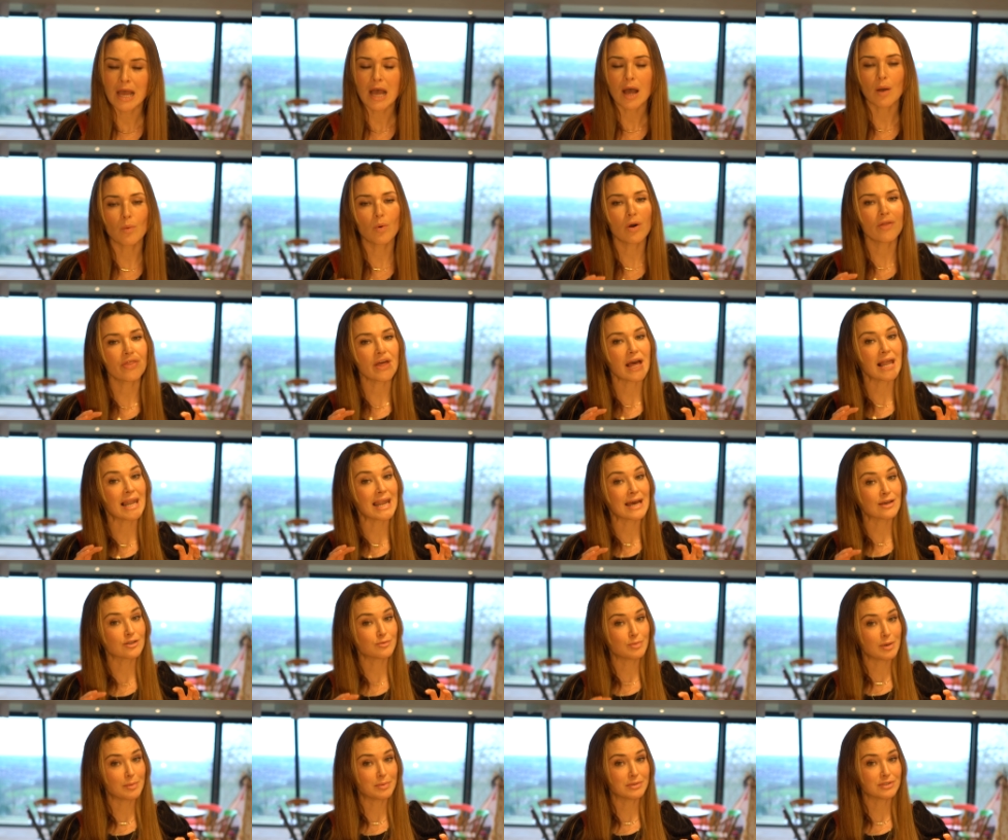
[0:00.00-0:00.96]
And what that
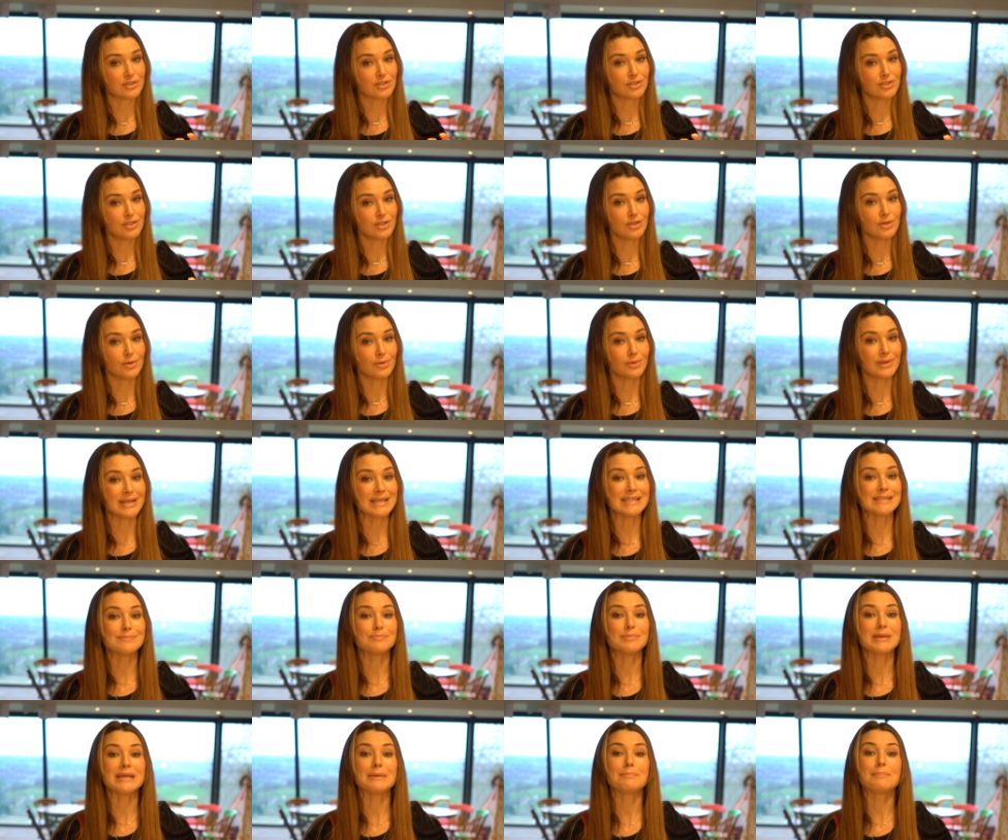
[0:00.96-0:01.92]
allows people to do
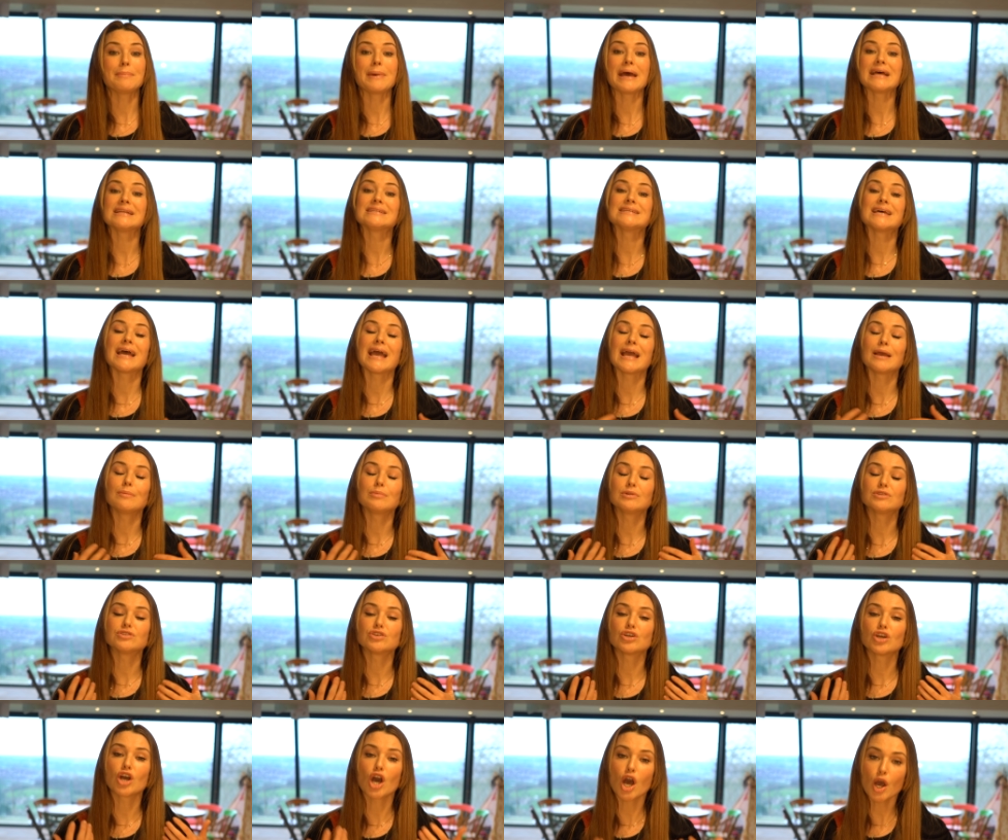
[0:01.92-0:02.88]
is be better able
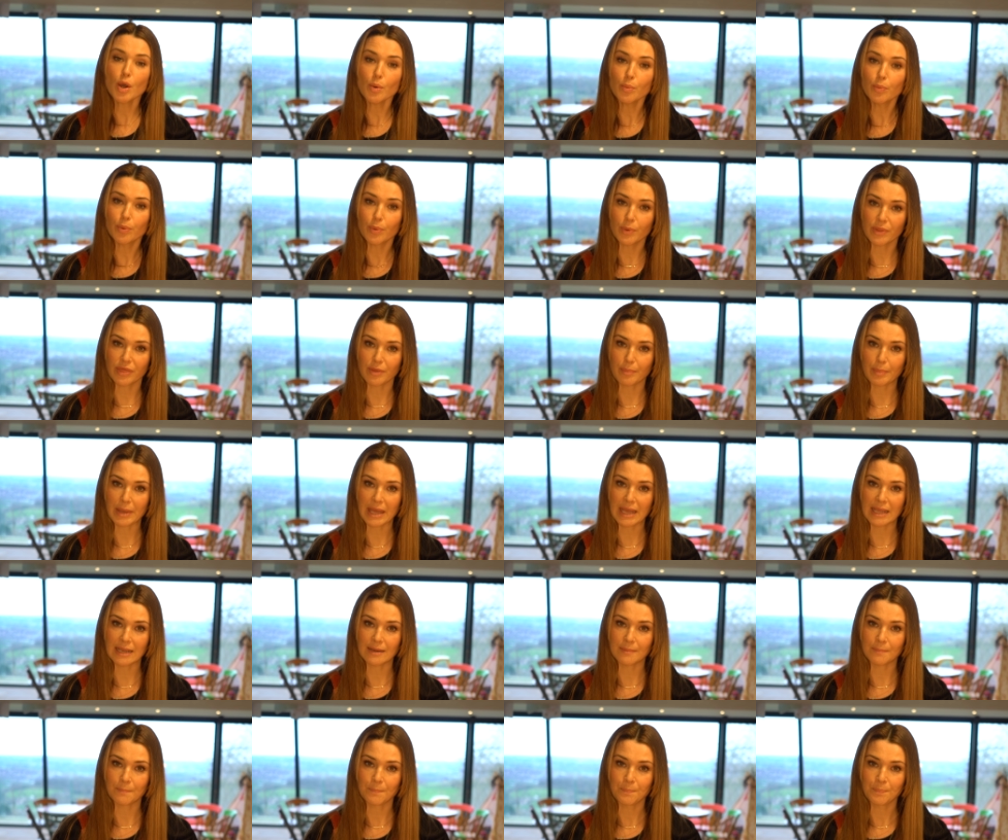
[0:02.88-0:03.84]
to cope with the
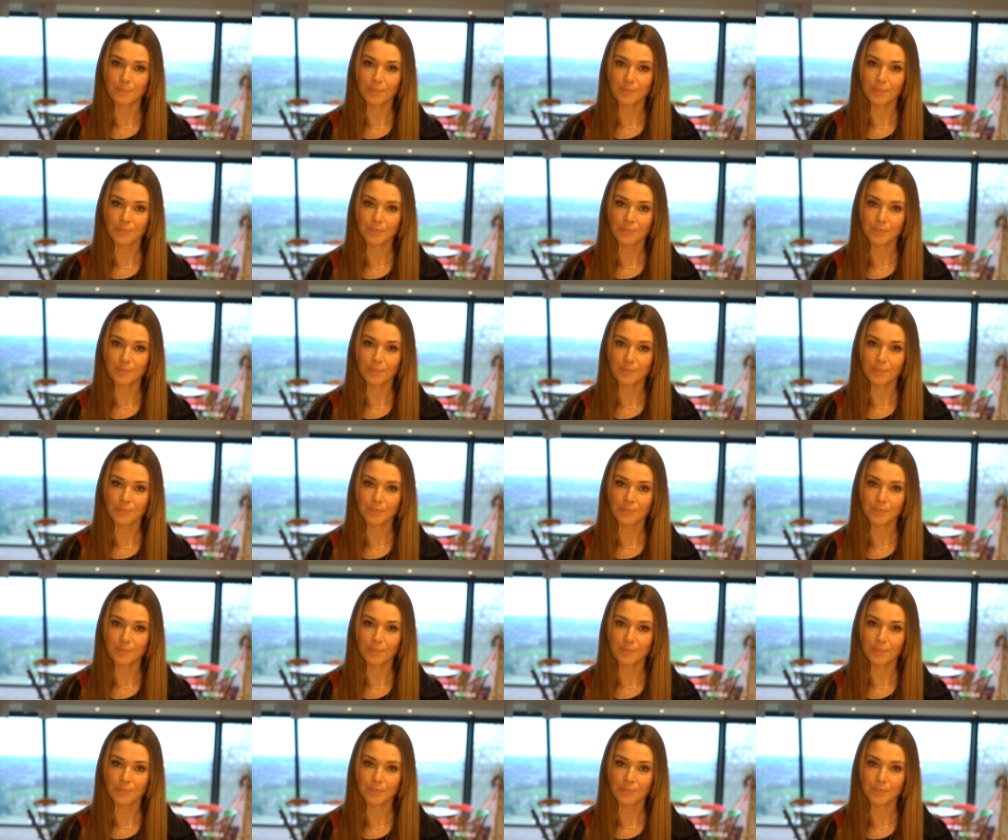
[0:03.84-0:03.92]
pain.